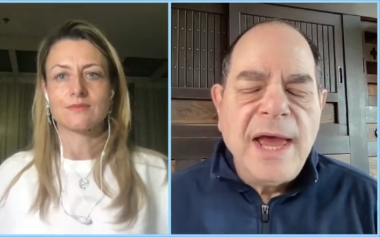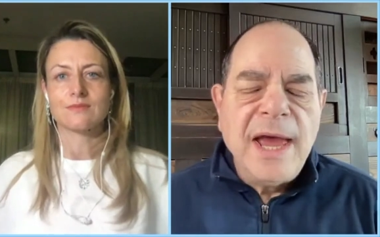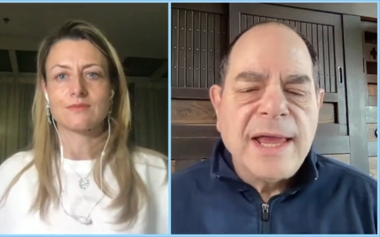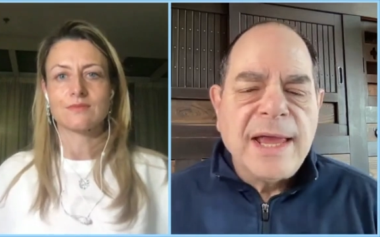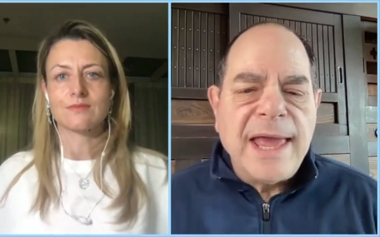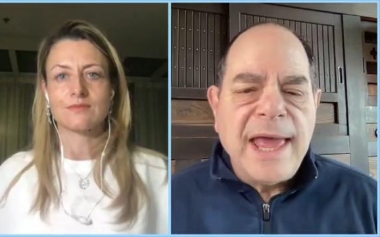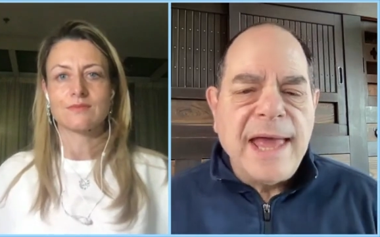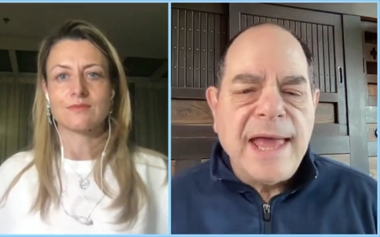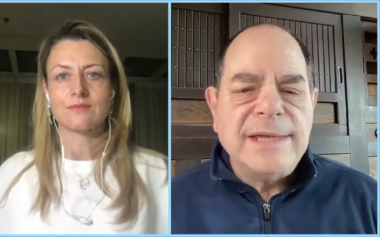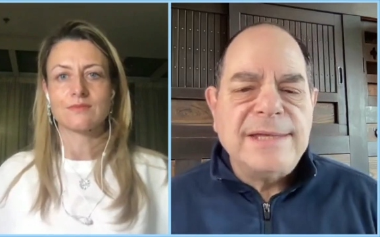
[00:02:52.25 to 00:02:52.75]

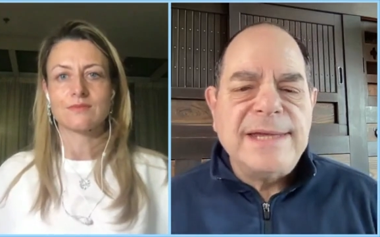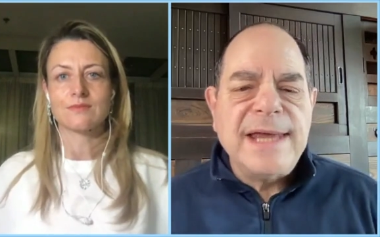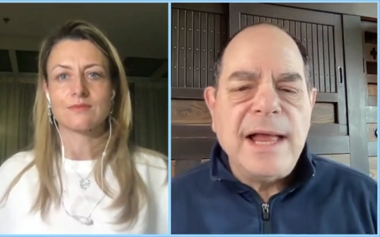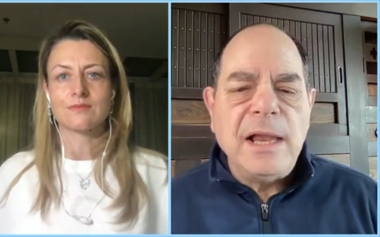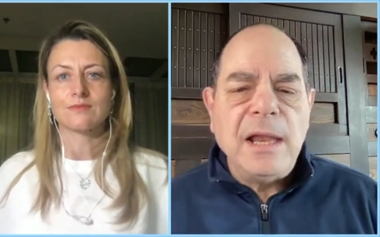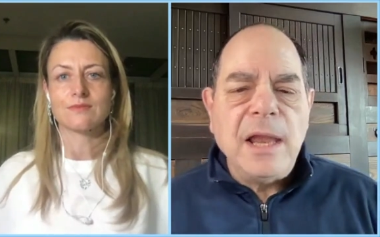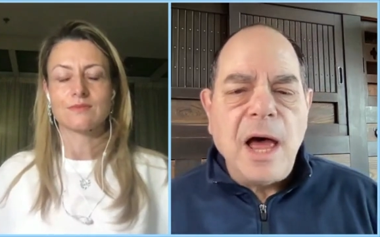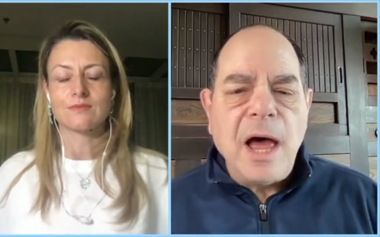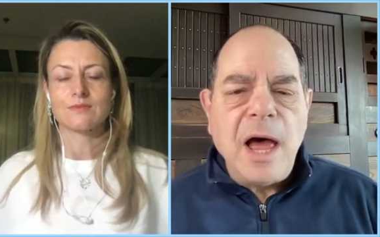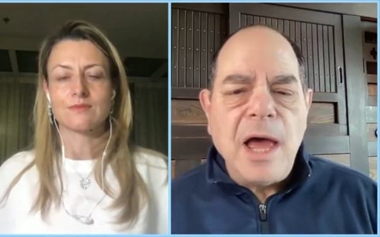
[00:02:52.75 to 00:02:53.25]
Speaker 1: can
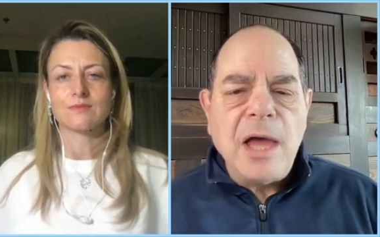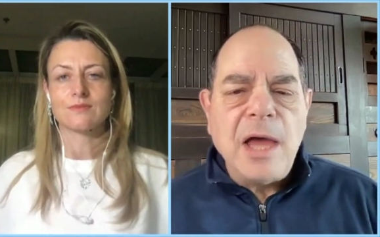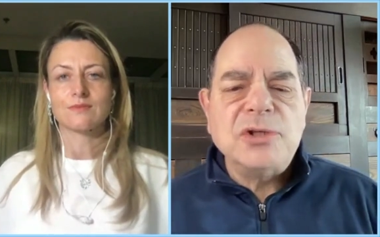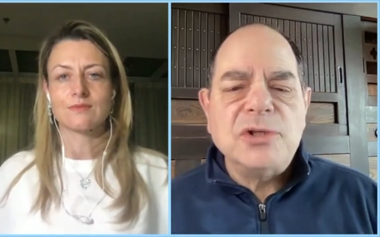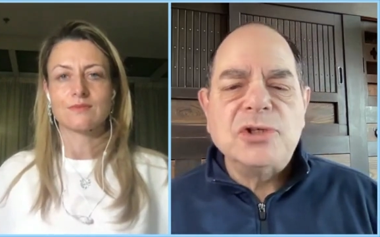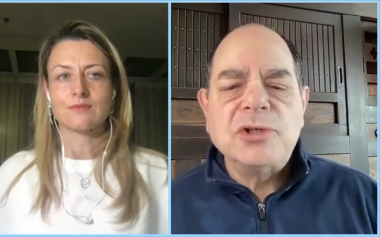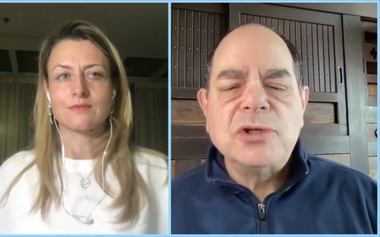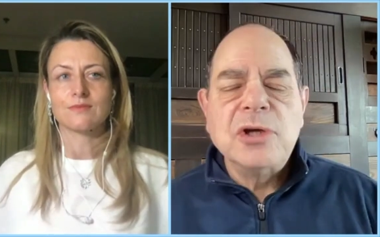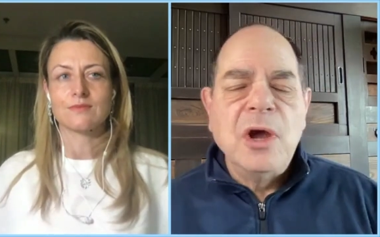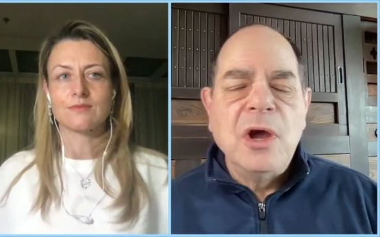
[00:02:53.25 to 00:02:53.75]
tell
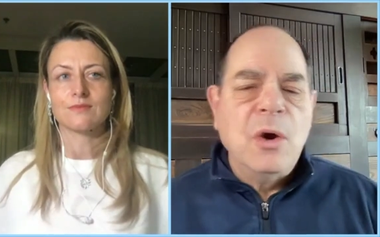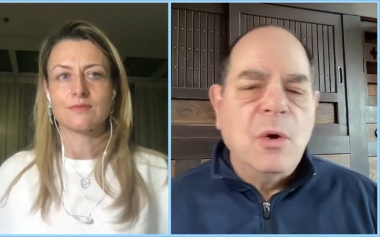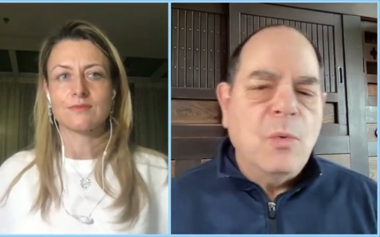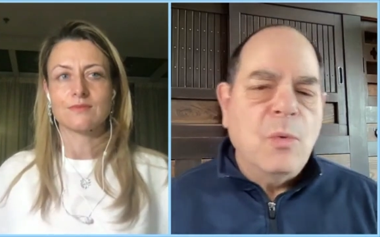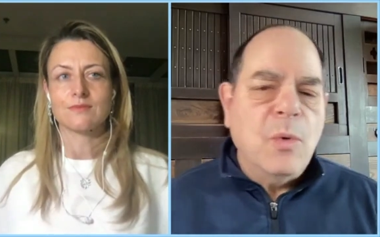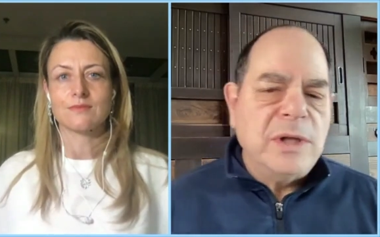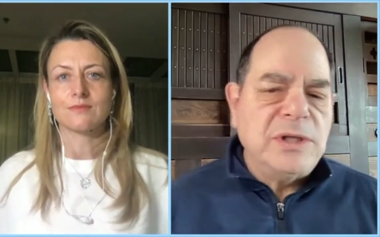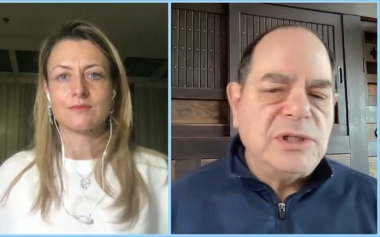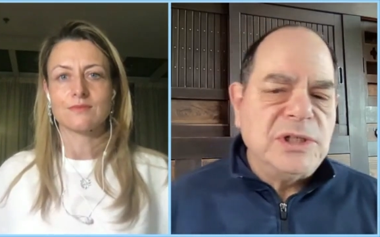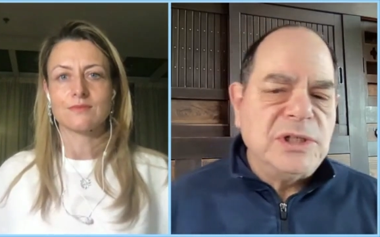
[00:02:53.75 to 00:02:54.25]
us
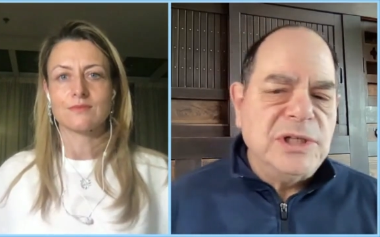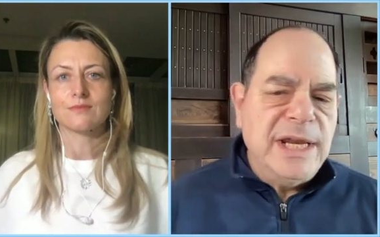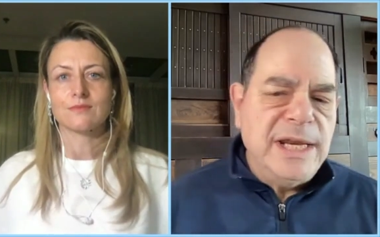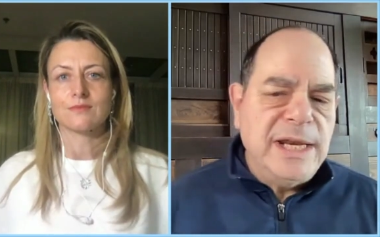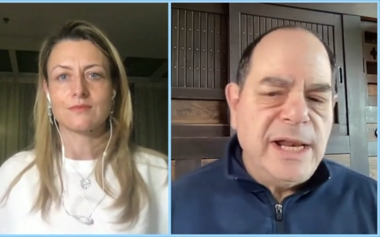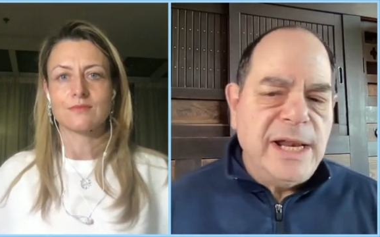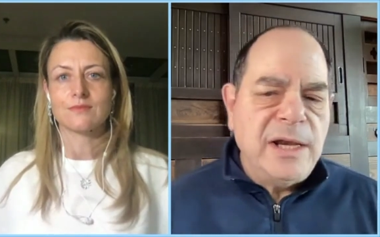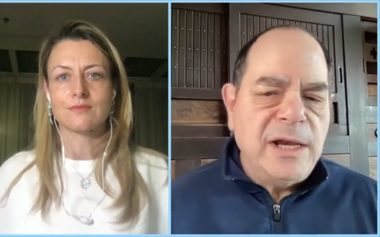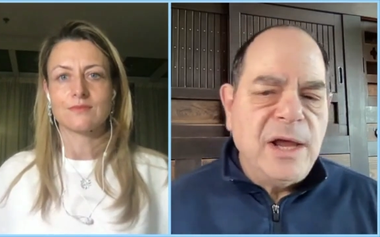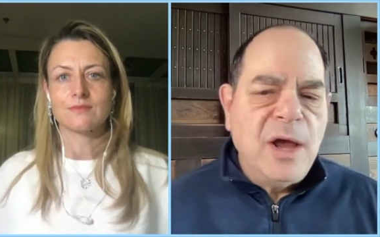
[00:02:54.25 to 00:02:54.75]
what's
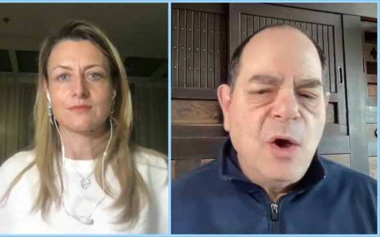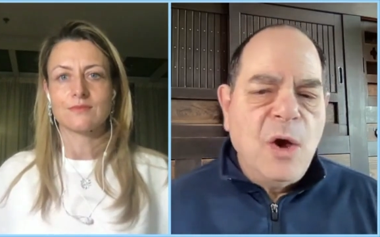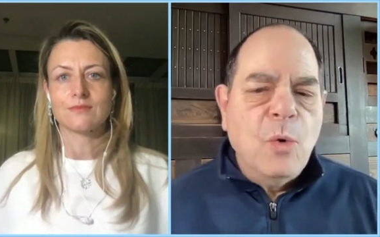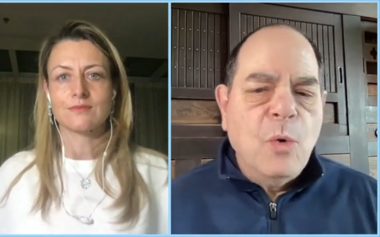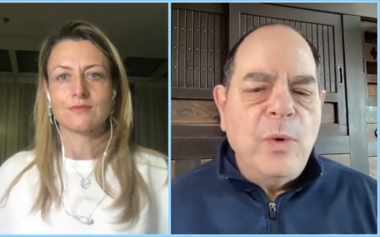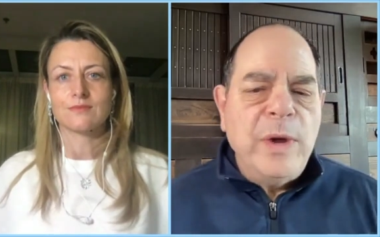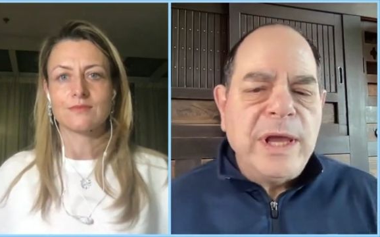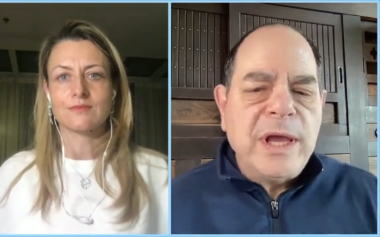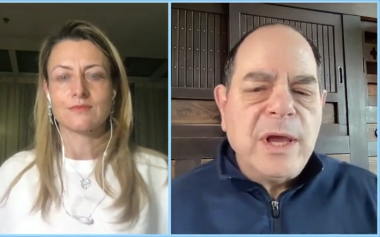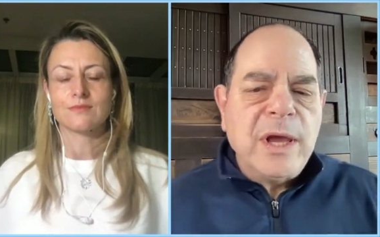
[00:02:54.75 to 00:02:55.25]
needed
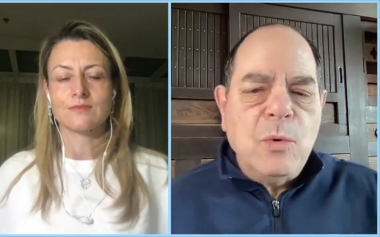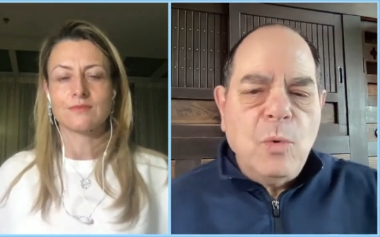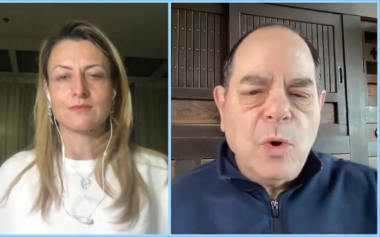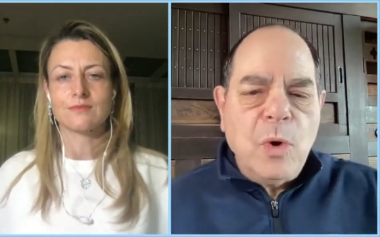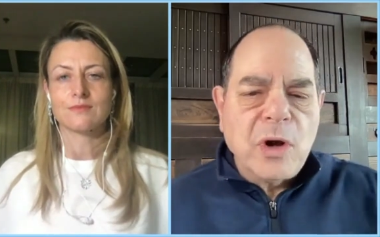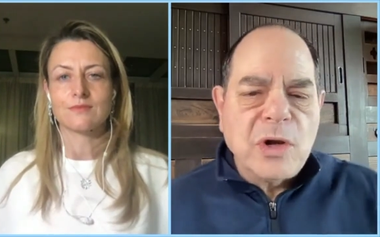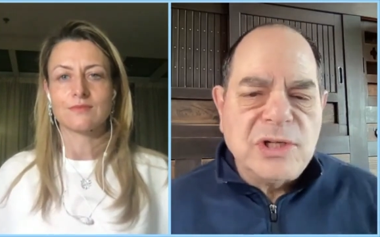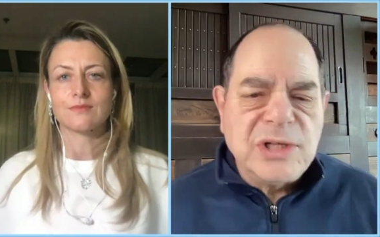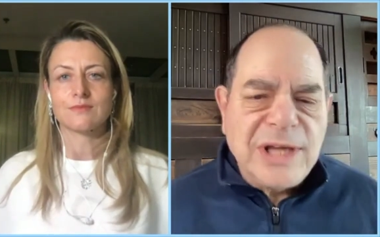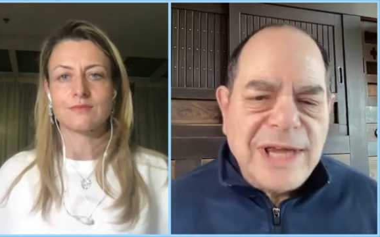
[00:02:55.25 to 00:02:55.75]
we can
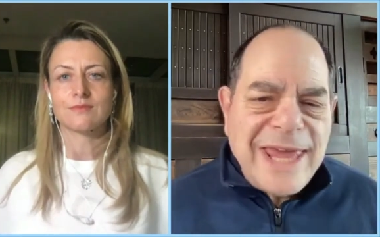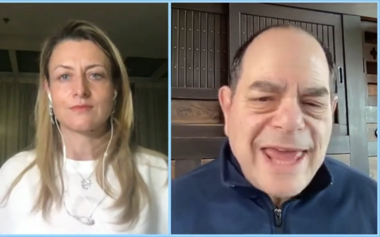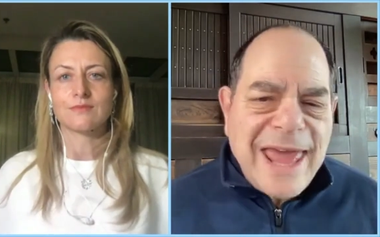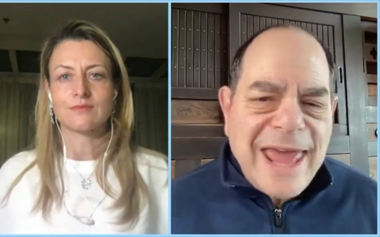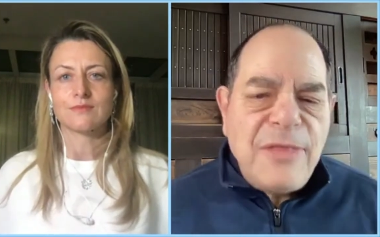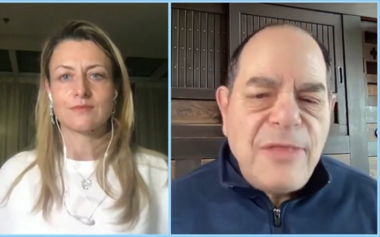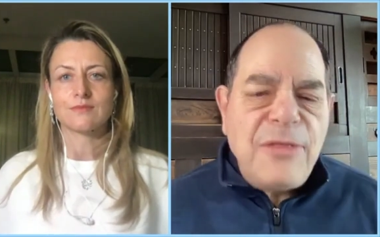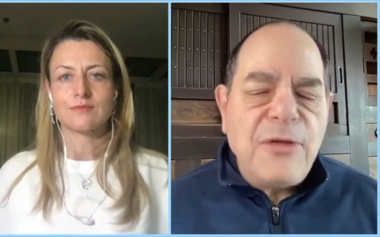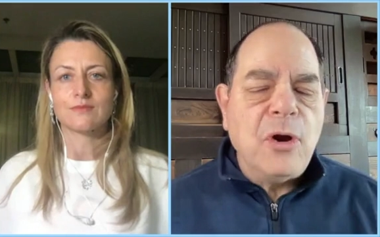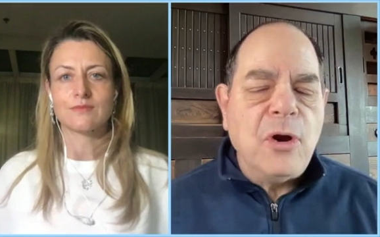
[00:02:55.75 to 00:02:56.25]
work
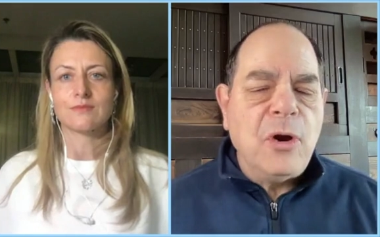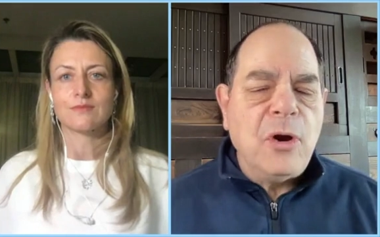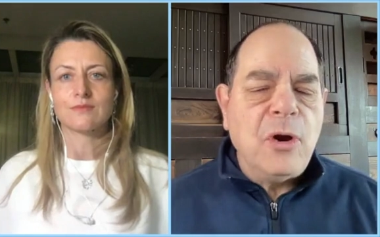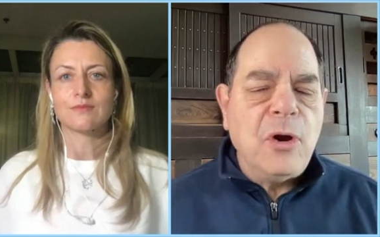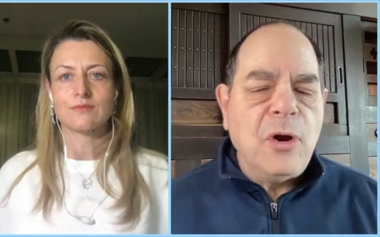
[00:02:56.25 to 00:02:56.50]
together